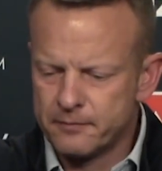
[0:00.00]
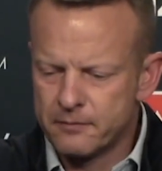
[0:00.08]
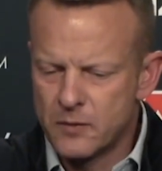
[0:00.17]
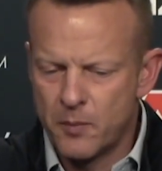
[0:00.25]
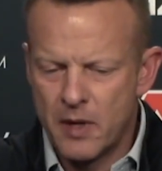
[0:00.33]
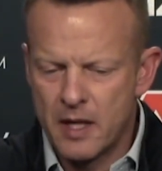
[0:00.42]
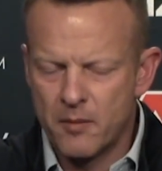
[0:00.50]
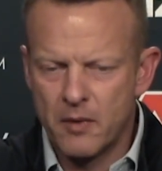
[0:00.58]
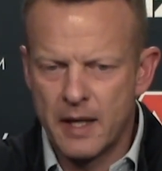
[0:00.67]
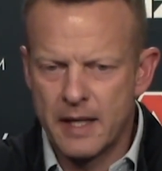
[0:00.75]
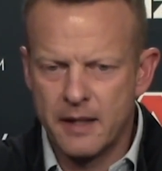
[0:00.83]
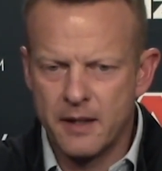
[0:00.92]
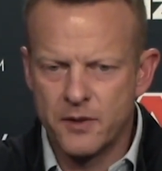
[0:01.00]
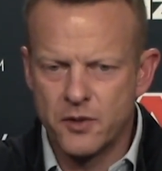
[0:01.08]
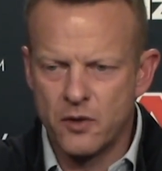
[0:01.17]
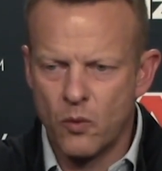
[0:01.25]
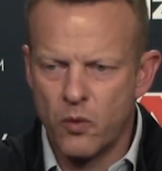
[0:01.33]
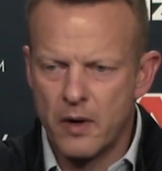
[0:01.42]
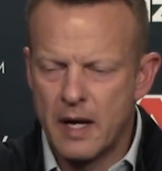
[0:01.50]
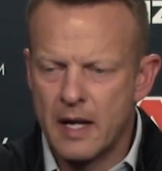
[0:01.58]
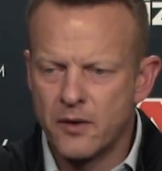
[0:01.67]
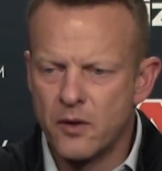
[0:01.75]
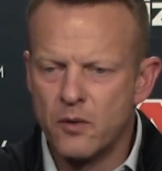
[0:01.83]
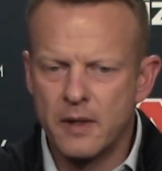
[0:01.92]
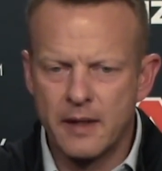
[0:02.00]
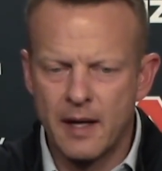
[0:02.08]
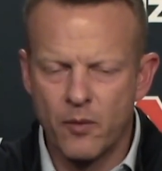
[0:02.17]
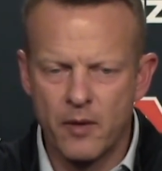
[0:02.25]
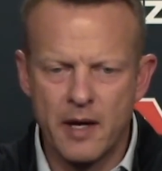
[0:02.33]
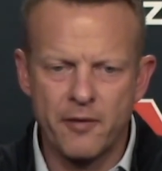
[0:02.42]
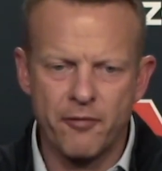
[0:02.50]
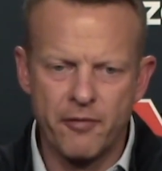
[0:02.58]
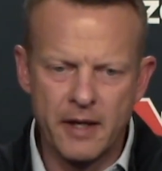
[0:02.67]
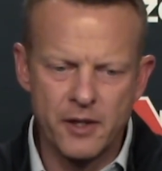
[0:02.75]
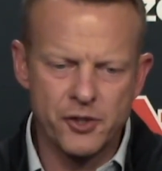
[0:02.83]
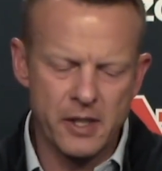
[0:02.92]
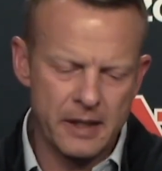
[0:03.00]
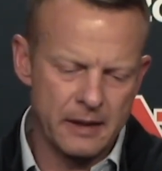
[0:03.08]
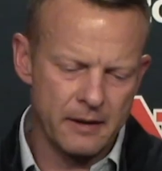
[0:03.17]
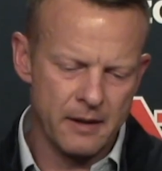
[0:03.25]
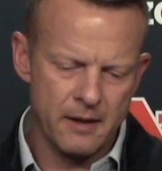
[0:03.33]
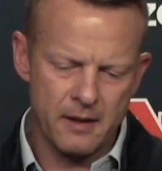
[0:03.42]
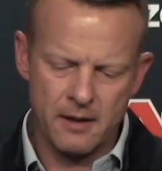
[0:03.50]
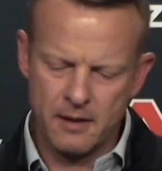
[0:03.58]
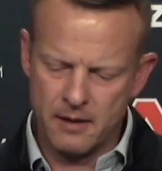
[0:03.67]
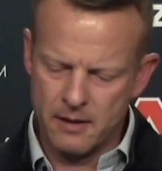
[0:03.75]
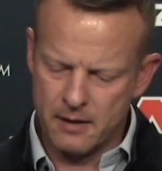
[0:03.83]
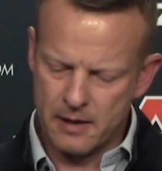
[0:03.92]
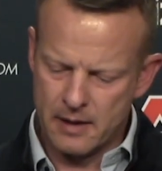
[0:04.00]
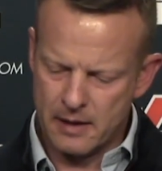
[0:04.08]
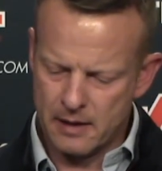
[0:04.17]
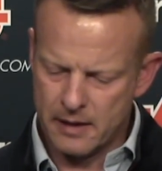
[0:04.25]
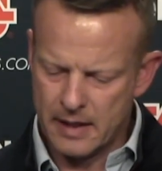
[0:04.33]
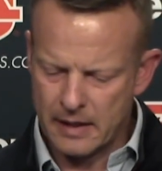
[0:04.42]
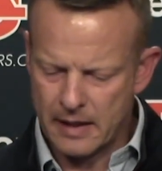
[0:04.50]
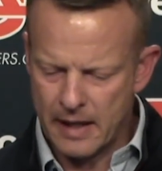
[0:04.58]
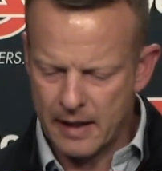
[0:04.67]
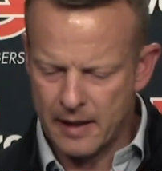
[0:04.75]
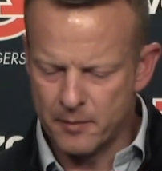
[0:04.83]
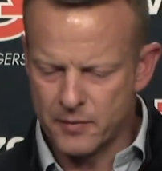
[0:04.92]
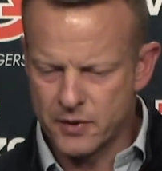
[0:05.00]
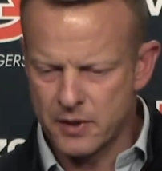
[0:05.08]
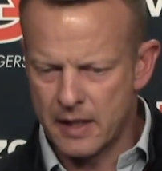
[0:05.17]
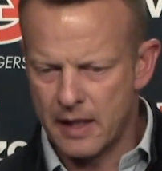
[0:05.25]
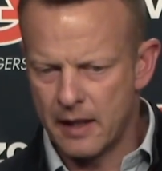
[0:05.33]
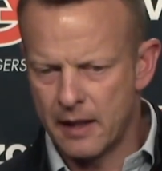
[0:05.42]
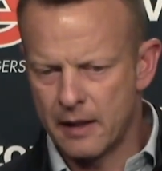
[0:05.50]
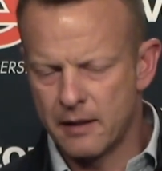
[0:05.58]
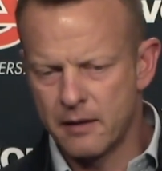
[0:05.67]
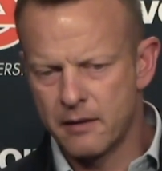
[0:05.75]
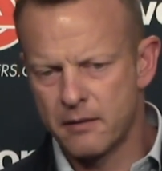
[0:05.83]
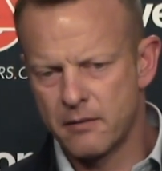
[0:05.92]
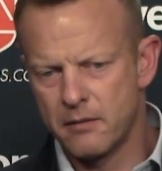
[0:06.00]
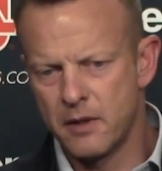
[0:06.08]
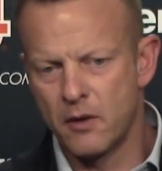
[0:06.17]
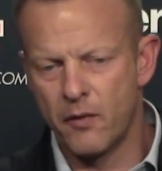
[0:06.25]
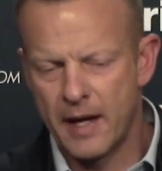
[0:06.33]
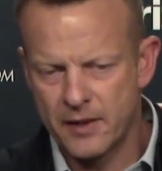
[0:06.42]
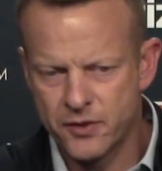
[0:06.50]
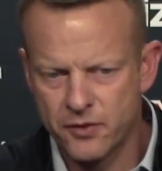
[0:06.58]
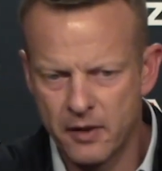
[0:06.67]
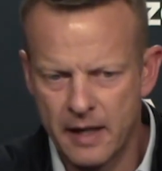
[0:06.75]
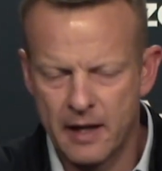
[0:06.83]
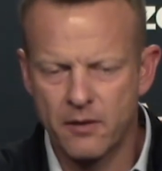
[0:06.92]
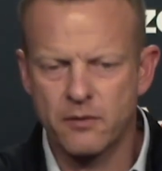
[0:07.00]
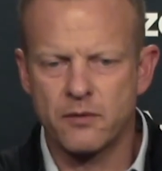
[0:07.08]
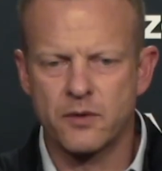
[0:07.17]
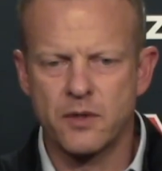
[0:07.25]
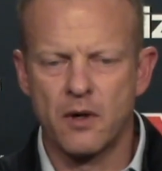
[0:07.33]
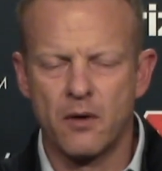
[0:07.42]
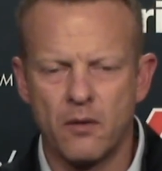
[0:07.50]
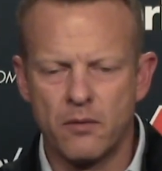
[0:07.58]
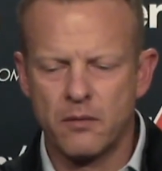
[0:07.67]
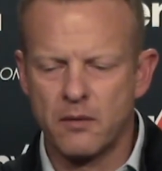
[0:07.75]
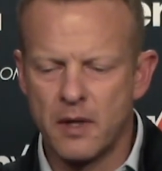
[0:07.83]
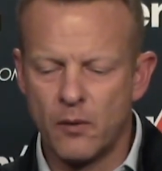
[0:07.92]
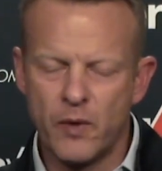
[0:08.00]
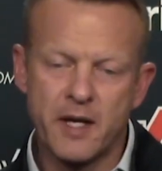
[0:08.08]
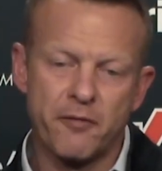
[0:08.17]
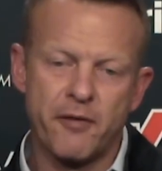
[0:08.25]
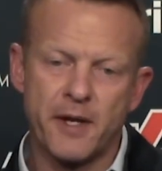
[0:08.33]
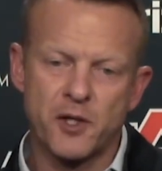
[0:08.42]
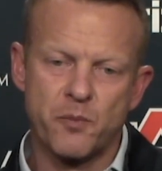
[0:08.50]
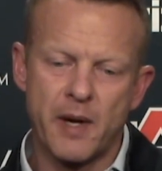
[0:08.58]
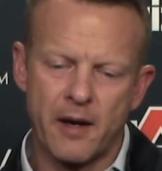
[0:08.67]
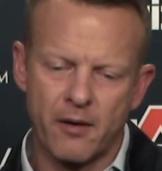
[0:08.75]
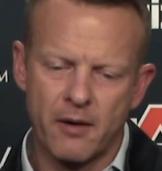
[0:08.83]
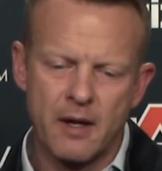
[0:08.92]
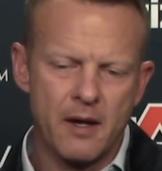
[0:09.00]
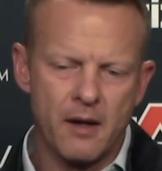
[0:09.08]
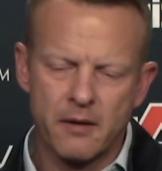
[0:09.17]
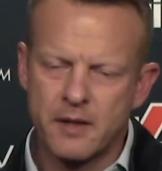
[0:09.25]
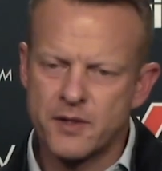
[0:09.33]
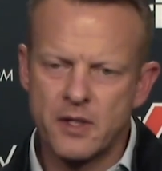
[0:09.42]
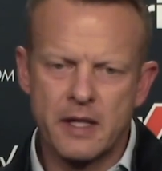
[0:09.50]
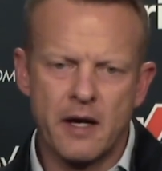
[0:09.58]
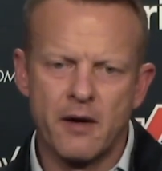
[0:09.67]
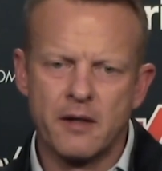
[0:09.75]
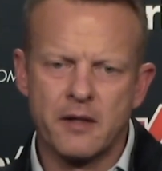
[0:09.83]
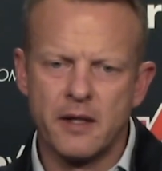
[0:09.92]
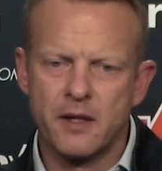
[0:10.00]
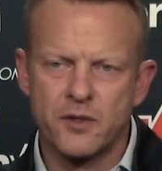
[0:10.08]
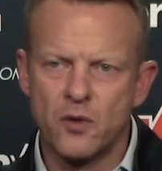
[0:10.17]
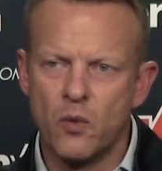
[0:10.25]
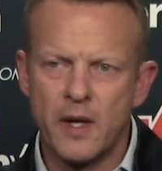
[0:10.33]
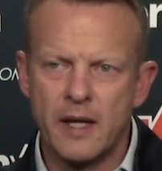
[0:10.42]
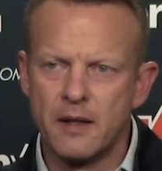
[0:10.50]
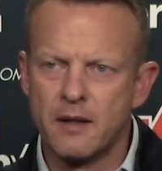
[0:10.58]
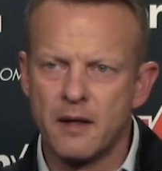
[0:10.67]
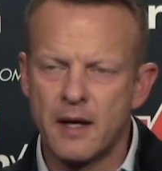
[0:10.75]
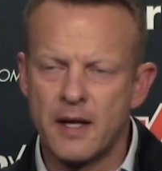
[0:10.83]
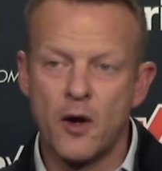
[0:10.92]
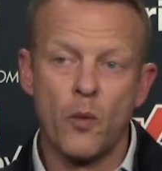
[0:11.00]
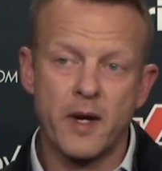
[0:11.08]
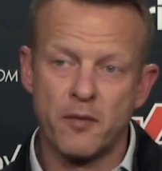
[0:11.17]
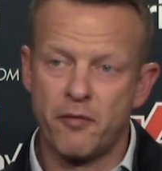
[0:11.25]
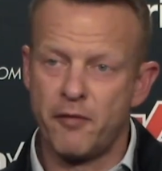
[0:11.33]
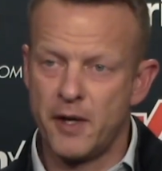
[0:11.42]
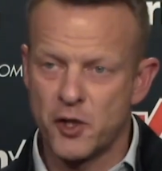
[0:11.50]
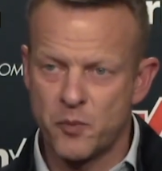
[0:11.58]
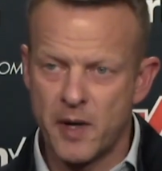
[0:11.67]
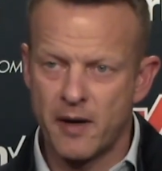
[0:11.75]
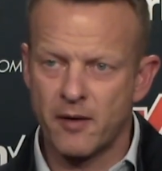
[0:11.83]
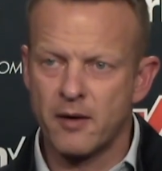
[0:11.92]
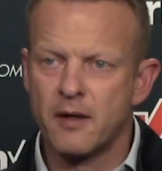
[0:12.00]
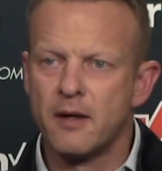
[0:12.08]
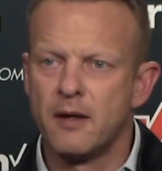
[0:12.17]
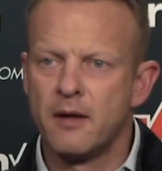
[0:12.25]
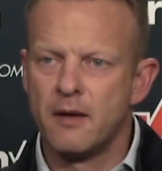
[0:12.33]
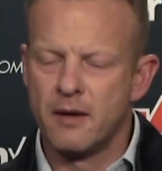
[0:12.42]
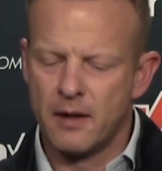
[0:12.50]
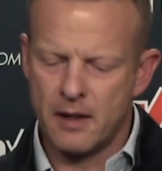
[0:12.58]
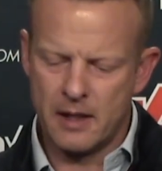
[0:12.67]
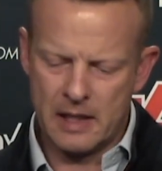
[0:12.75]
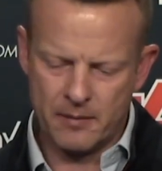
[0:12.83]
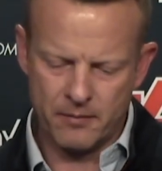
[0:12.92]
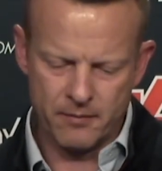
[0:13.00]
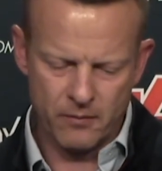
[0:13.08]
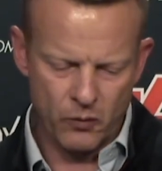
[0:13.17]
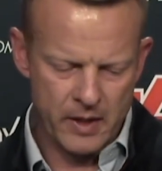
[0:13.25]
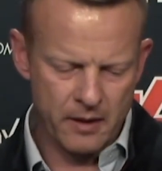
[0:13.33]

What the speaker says: the bottom line is, you know, we're not doing that. We're not finishing in games, and, you know, that stood out. So, and we can finish better. Doesn't guarantee us a win. I know we can finish better. We can